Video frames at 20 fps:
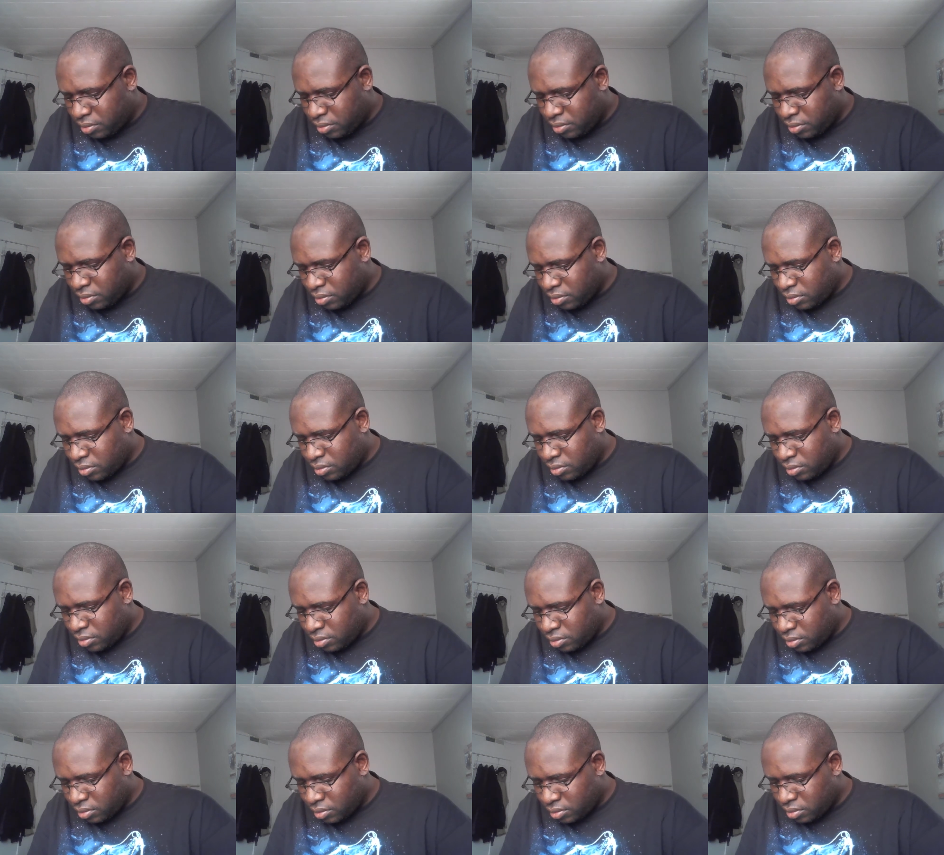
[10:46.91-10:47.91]

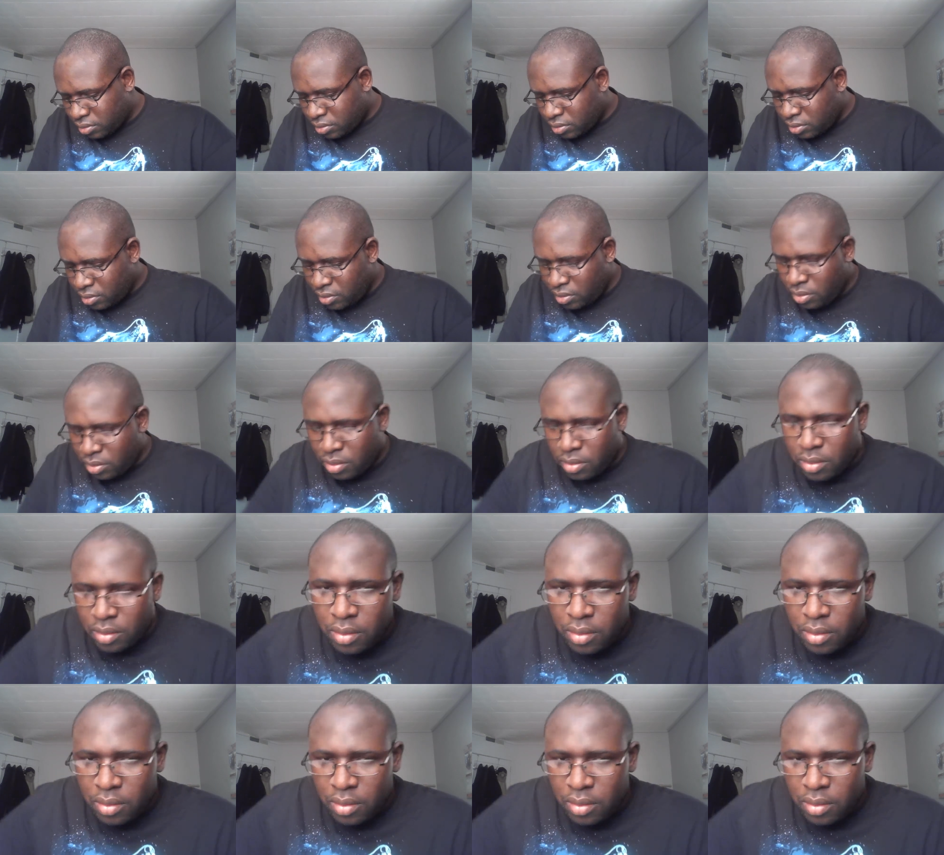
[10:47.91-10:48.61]
Nothing is said.